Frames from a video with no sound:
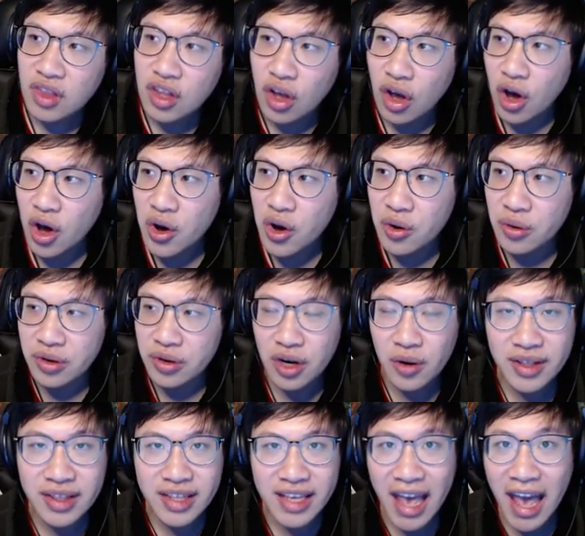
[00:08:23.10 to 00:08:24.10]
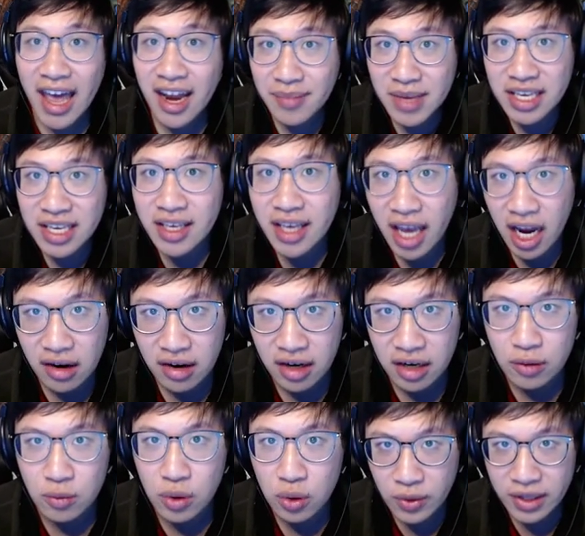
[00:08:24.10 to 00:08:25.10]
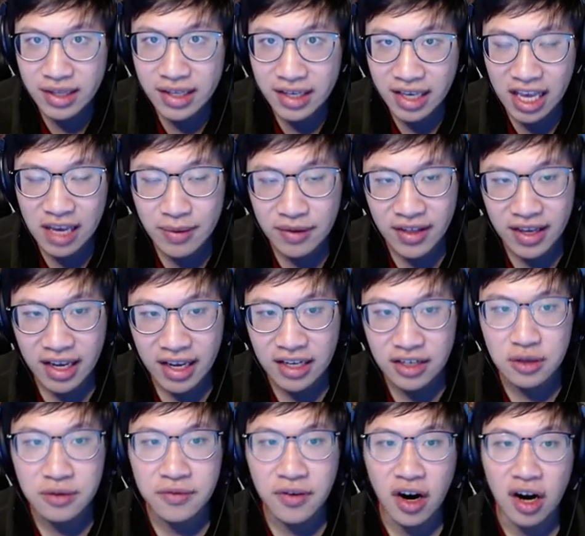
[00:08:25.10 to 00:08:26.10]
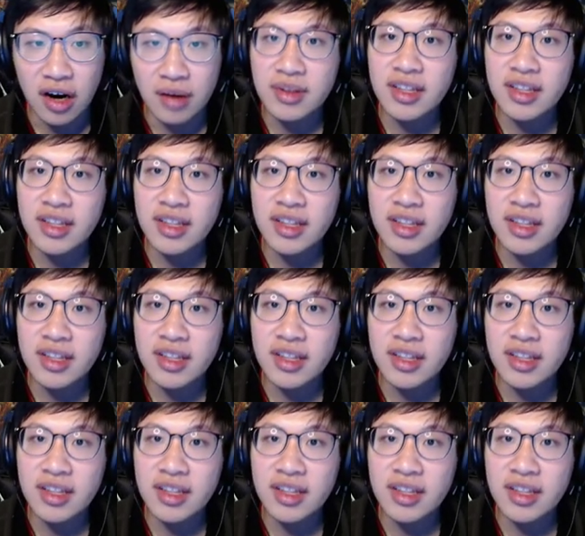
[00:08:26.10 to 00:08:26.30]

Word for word: Oh, you know what? The enemy carry will win the game if they get too farmed.